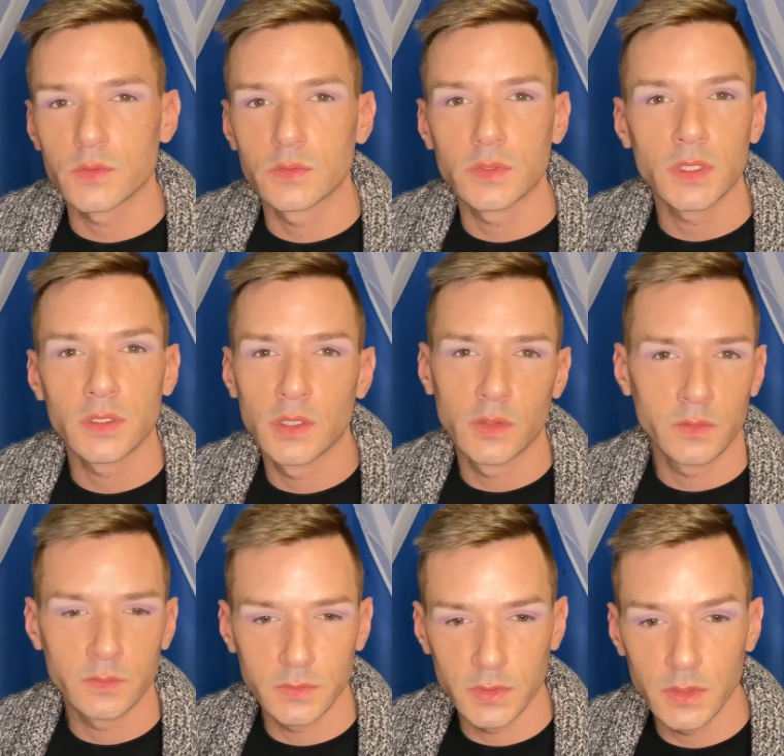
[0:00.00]
and no one will
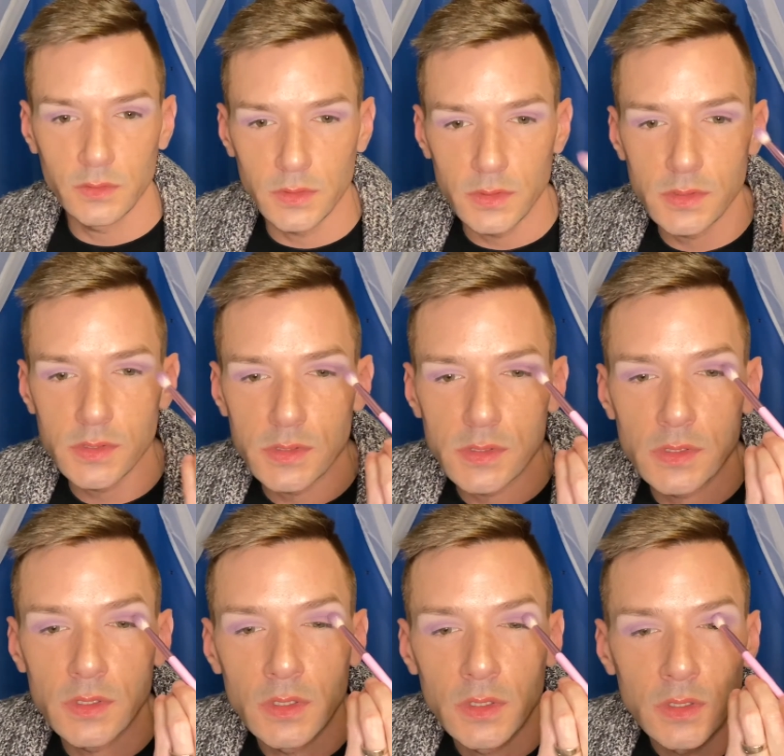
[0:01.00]
notice.
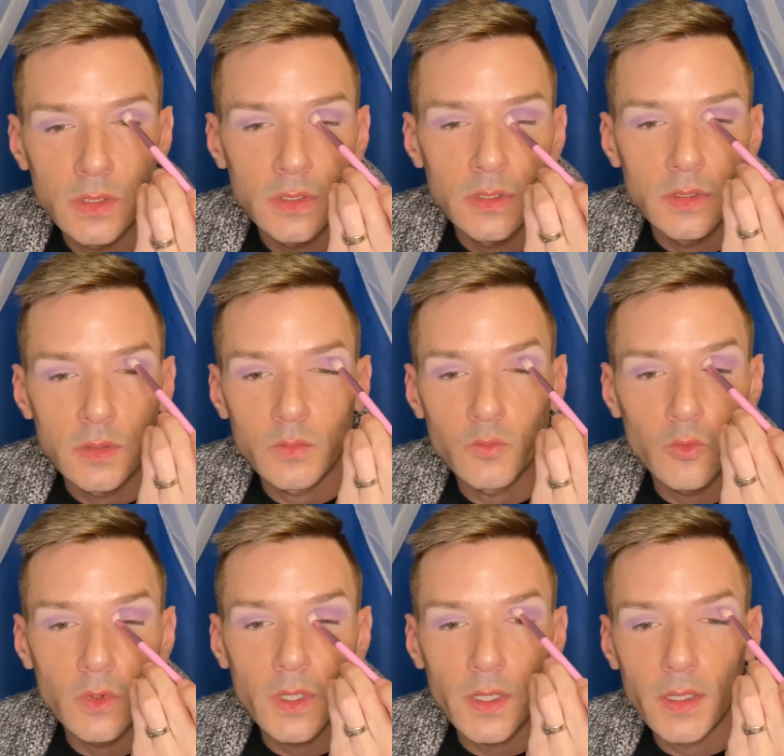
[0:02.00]

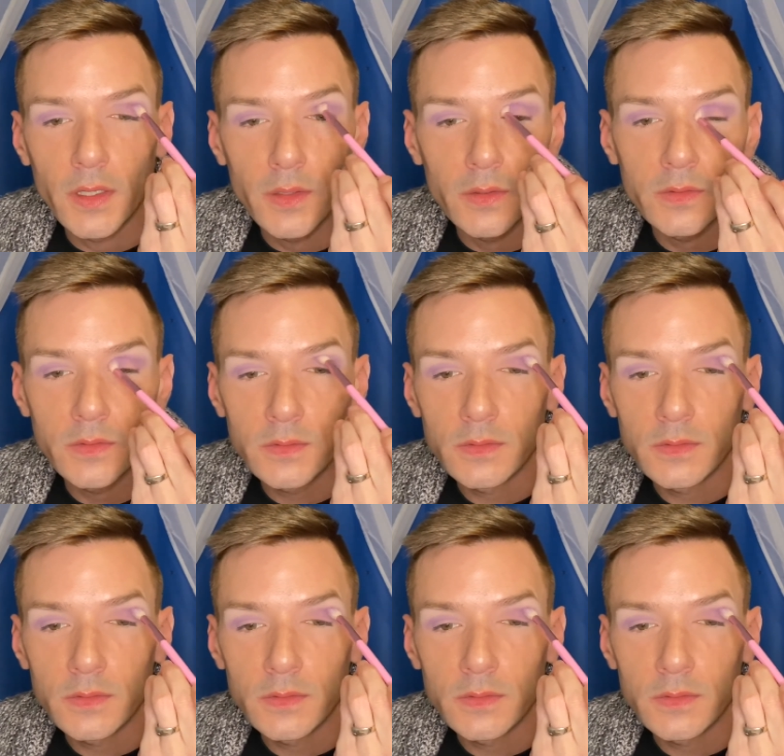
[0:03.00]
Well,